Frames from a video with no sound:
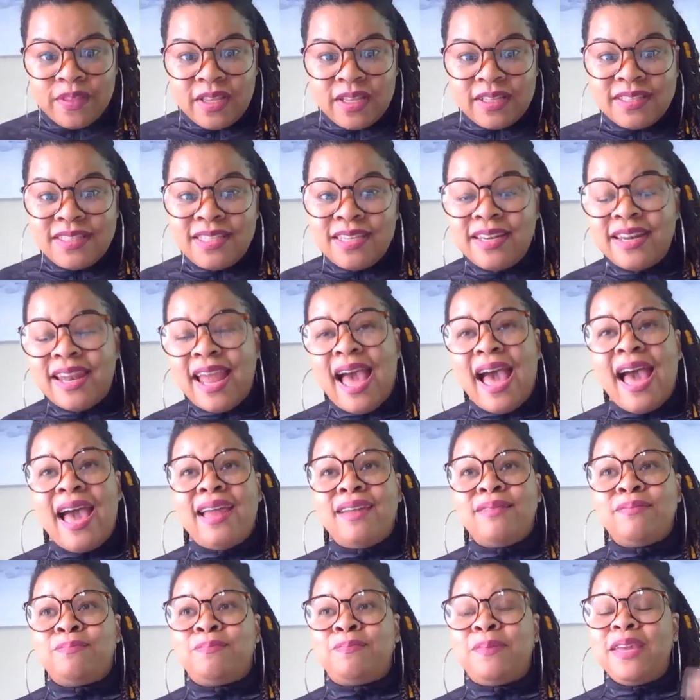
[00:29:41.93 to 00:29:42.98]
to
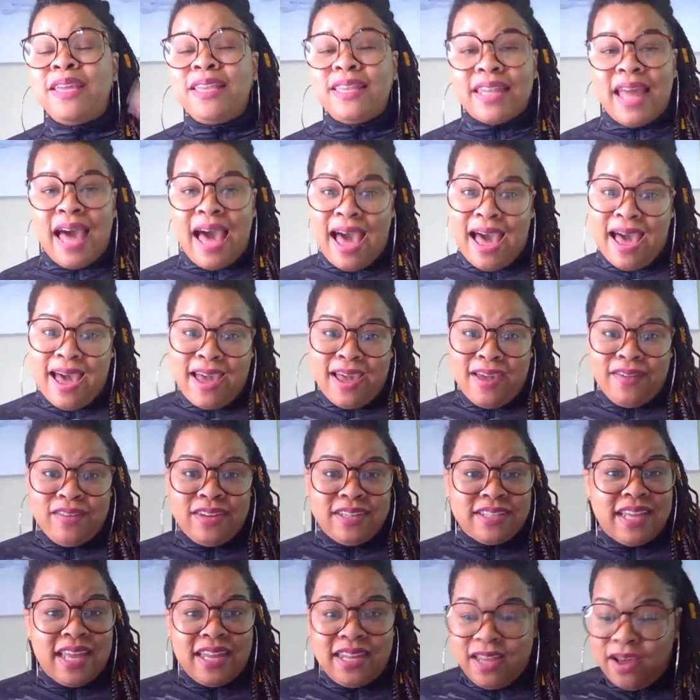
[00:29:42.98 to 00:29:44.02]
not be live because
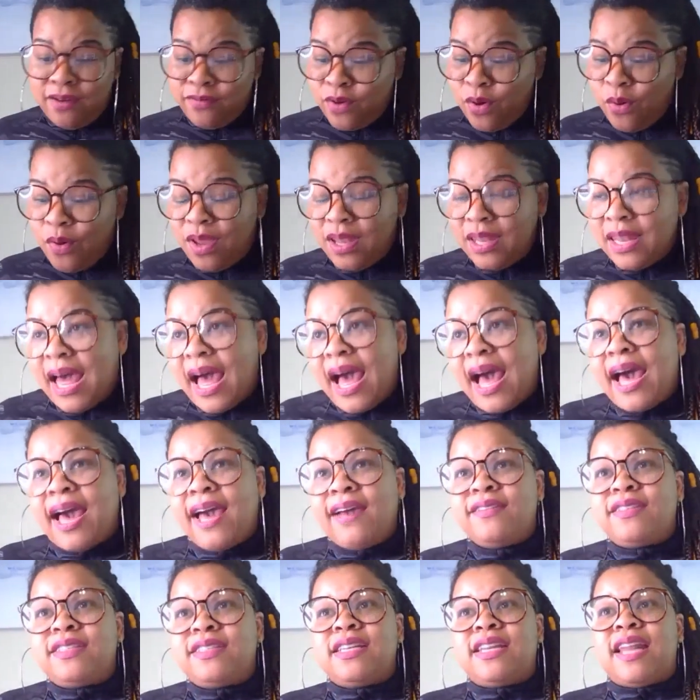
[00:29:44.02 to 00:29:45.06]
I love going
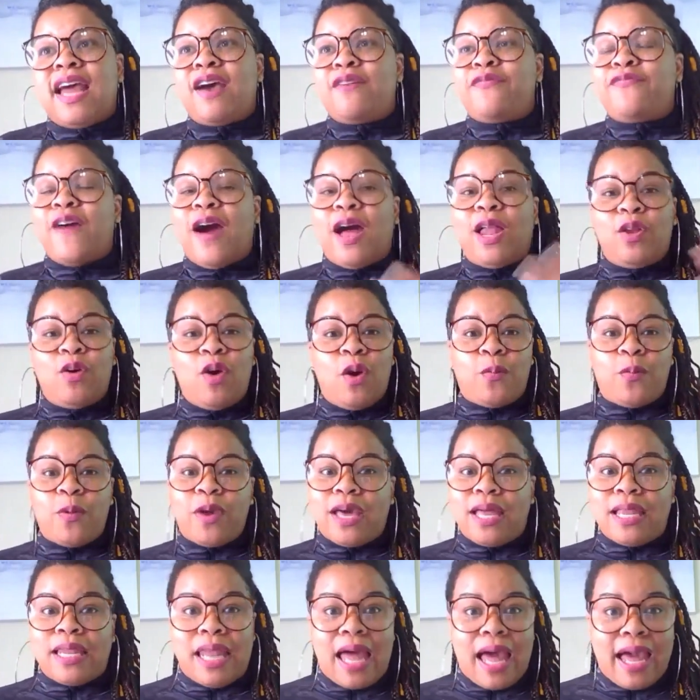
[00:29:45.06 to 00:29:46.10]
live, to not follow up with
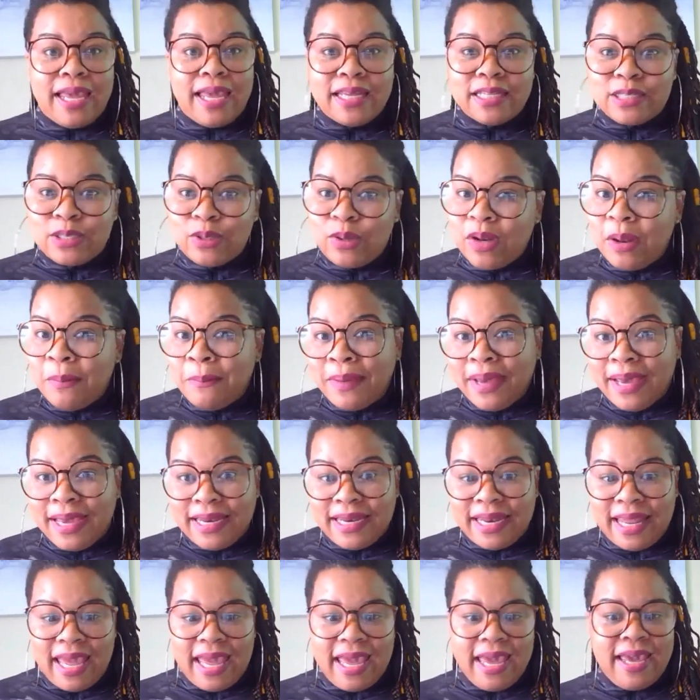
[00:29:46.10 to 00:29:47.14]
clients on a
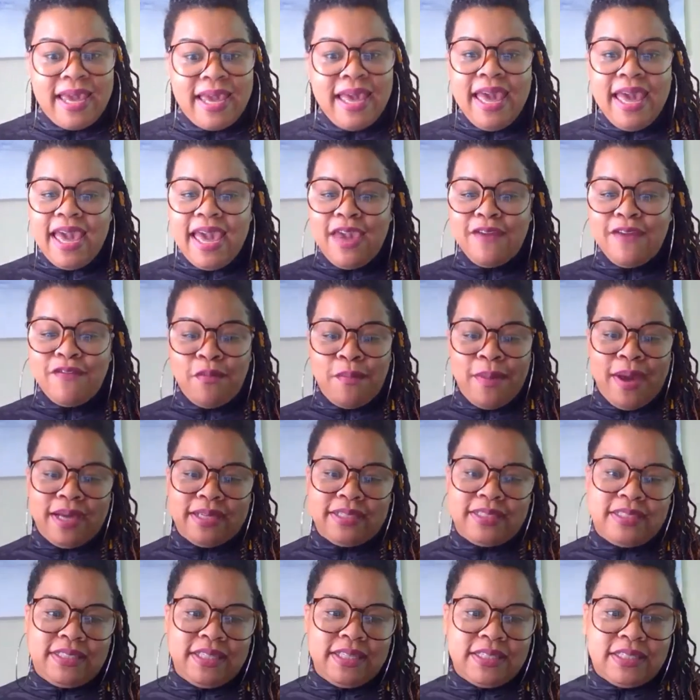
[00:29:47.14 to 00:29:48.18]
Monday. Even my
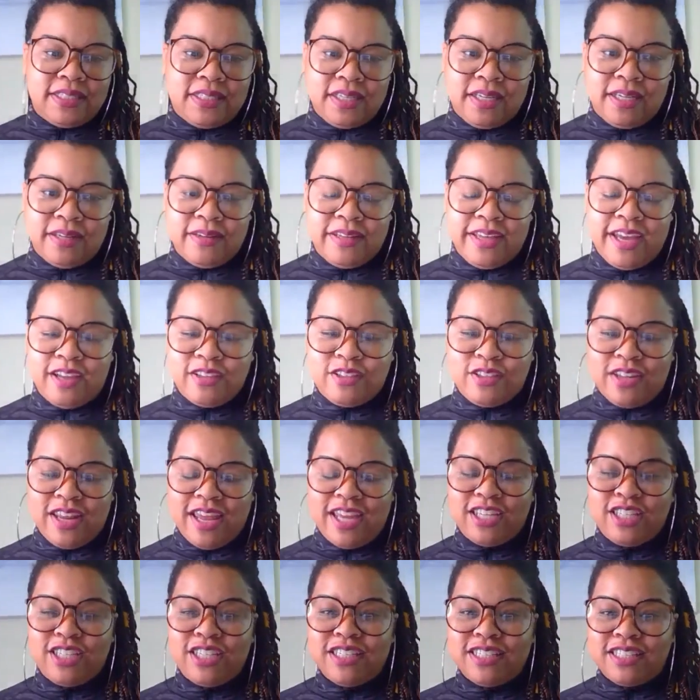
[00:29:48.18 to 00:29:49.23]
assistant yesterday,
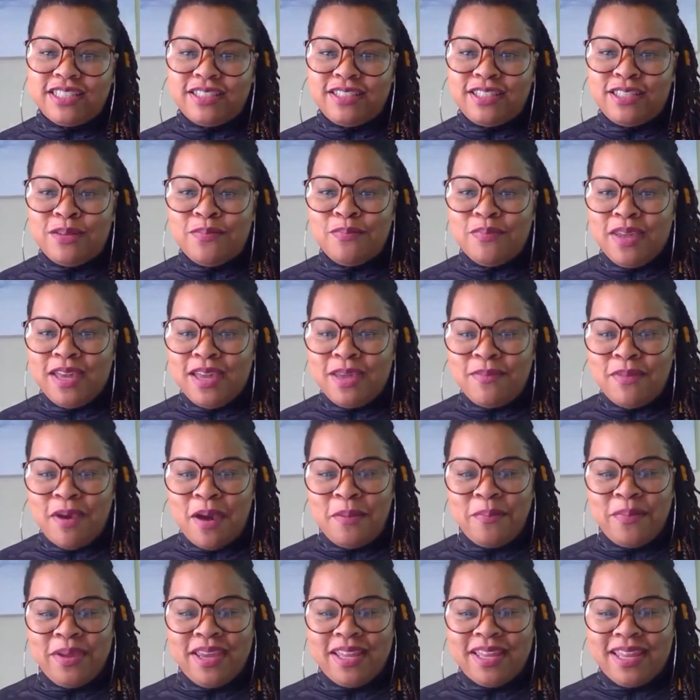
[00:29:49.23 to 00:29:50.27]
she she emailed
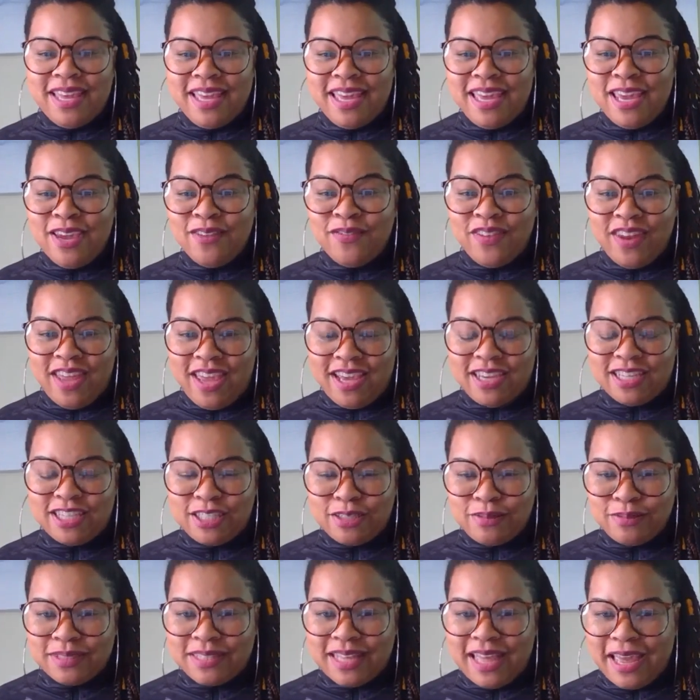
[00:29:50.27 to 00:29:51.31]
me in the evening and she
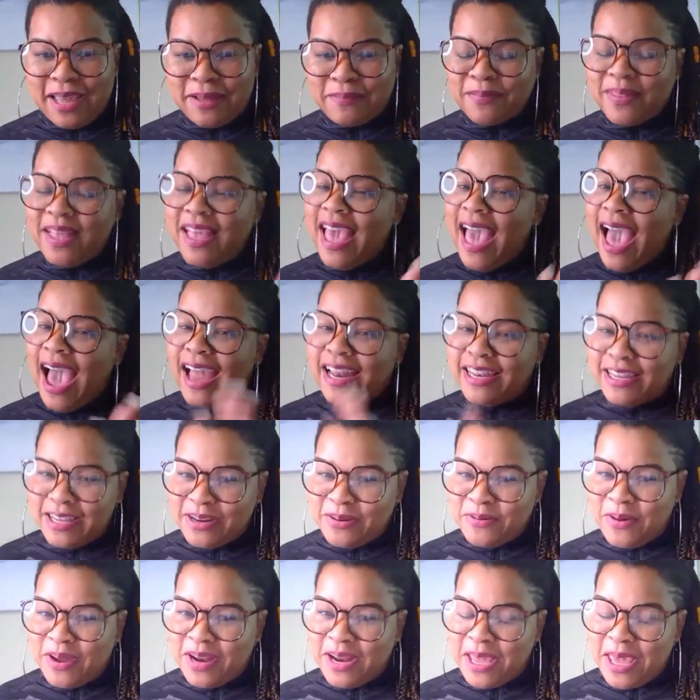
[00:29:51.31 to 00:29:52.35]
was like, I didn't
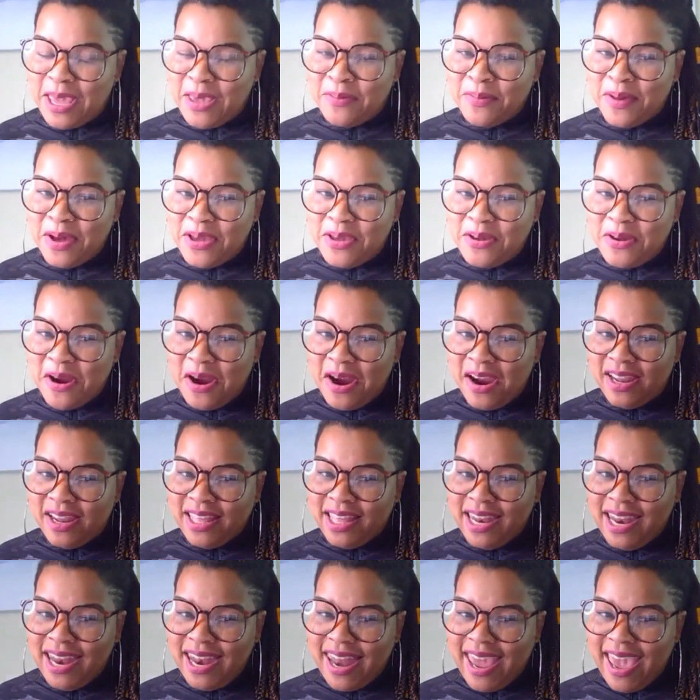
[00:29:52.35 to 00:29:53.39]
want to email you early in
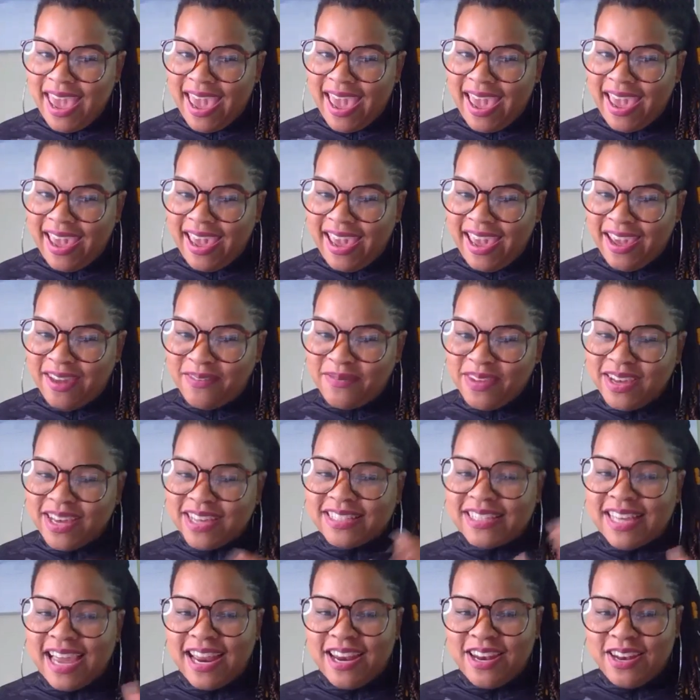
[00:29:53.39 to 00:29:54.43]
the day because
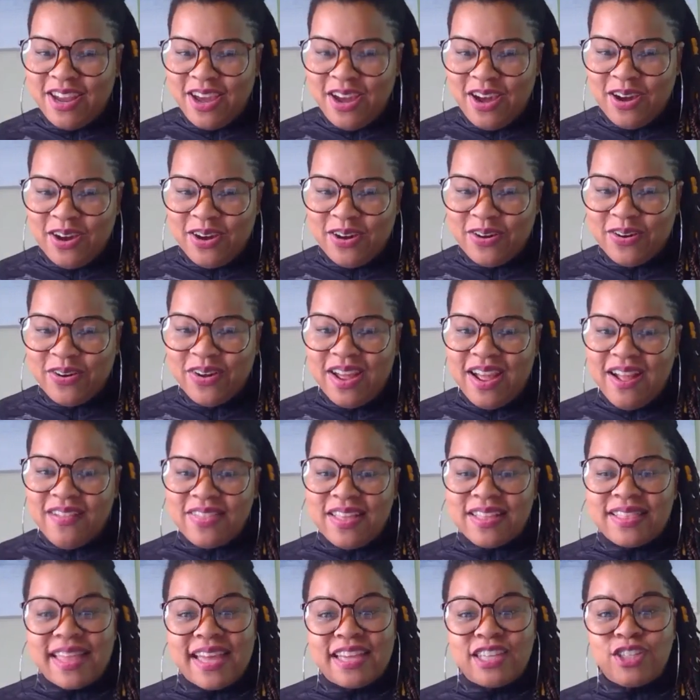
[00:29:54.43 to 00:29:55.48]
I know that
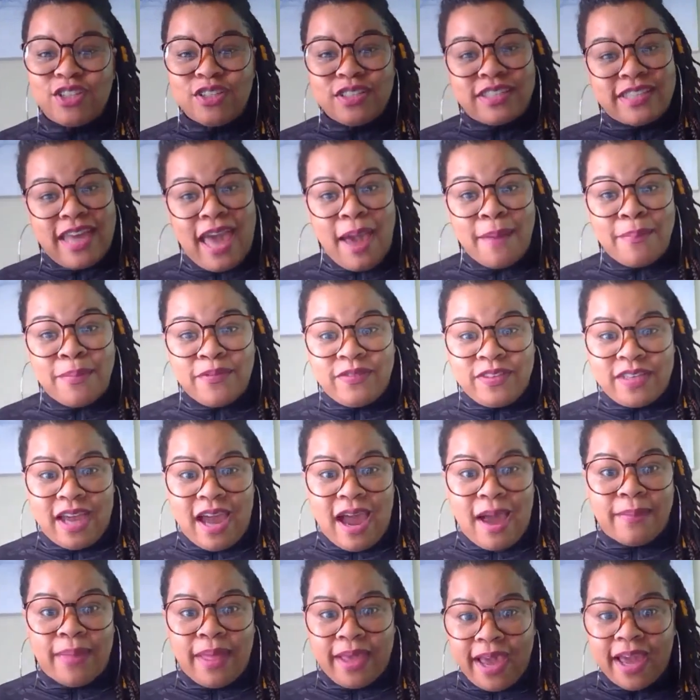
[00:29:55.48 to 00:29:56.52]
that's your Sabbath
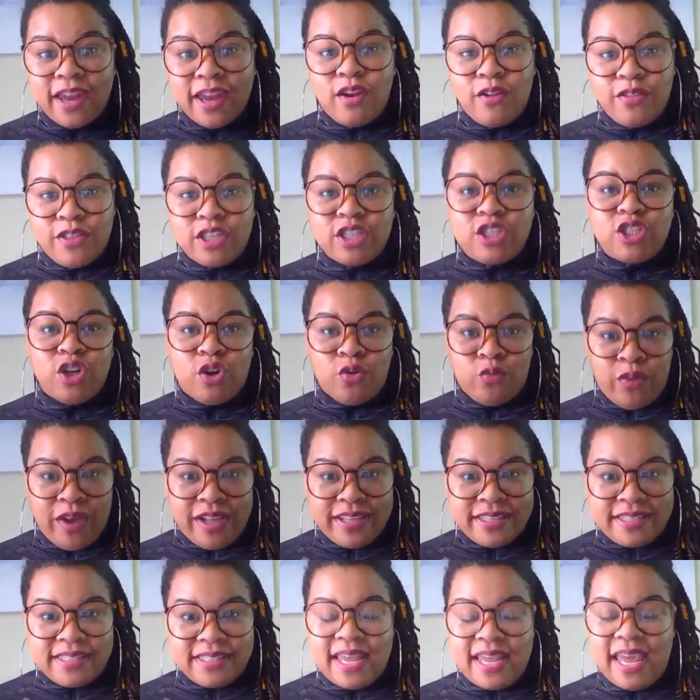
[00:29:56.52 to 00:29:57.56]
time. Like I know this is your
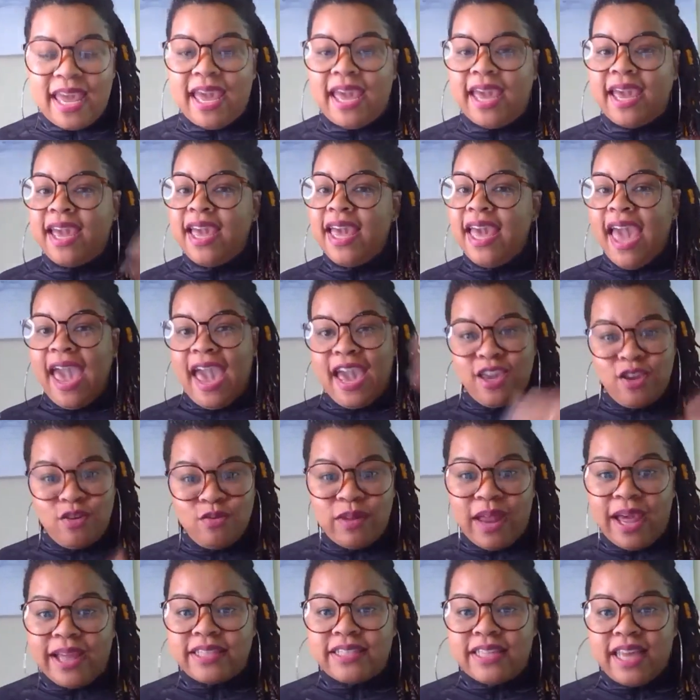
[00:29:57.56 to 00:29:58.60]
rest day and you
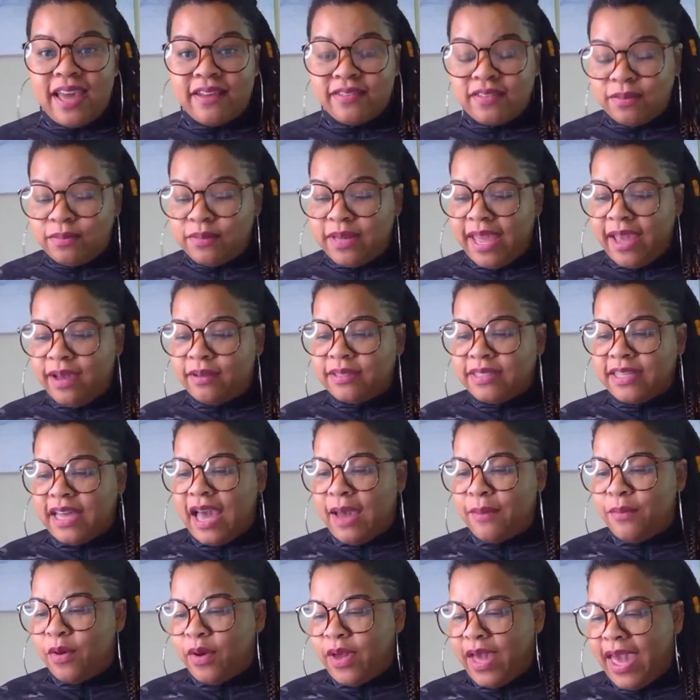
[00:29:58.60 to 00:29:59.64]
like to have some downtime.
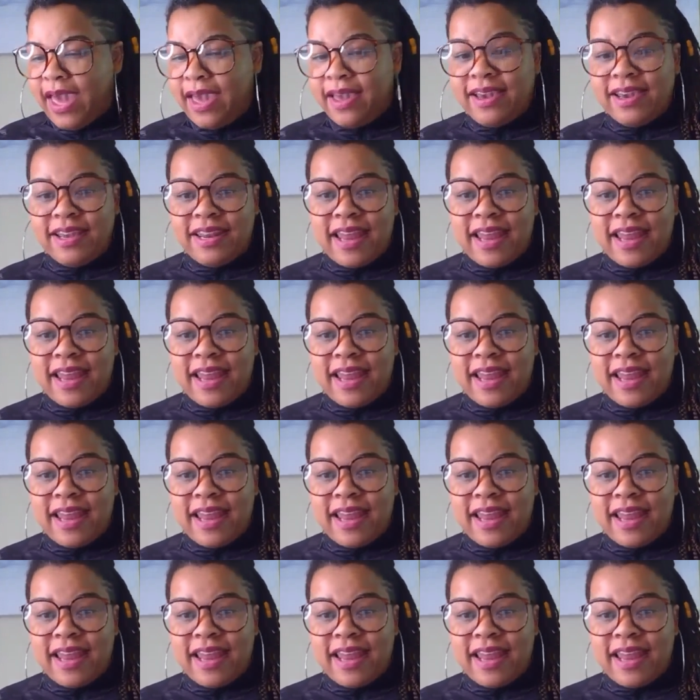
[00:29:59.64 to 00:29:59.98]
Okay. Good